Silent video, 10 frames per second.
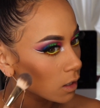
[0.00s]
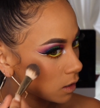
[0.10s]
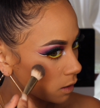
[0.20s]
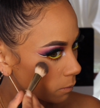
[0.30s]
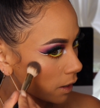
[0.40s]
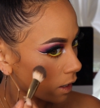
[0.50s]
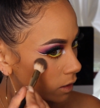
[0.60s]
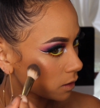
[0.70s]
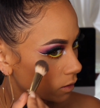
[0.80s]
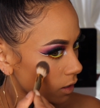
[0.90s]
And I'm
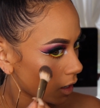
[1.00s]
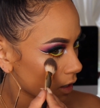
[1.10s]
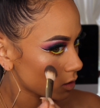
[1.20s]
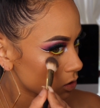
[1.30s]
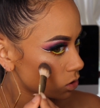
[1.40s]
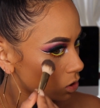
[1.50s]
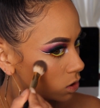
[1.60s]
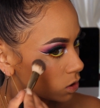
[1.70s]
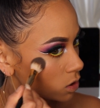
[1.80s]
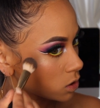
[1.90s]
adding that
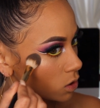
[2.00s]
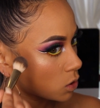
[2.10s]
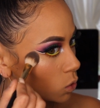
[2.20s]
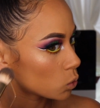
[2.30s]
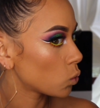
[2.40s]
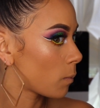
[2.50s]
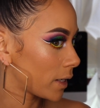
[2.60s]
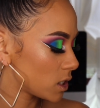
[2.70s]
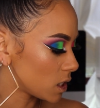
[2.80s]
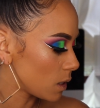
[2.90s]
to
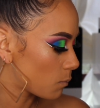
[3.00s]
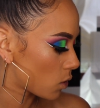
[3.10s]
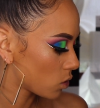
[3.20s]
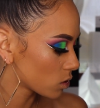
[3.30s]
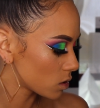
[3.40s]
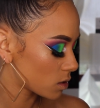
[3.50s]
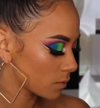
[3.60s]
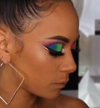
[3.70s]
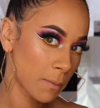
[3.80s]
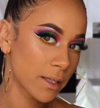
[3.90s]
my cheekbones.
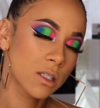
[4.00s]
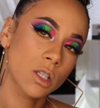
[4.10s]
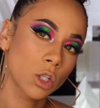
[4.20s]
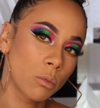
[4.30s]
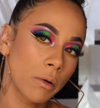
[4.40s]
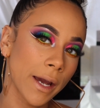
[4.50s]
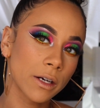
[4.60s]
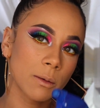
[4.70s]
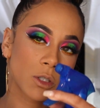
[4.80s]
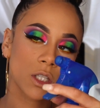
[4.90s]
To make this a little
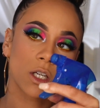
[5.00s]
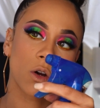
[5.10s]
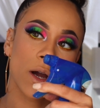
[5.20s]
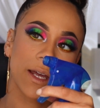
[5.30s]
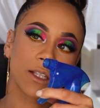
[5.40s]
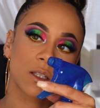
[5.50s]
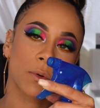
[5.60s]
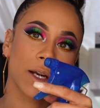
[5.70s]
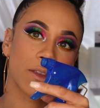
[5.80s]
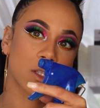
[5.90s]
brighter, I'm just gonna go ahead and
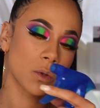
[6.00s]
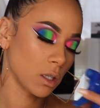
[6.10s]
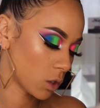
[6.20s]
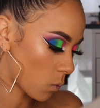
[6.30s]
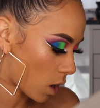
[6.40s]
spray this with a little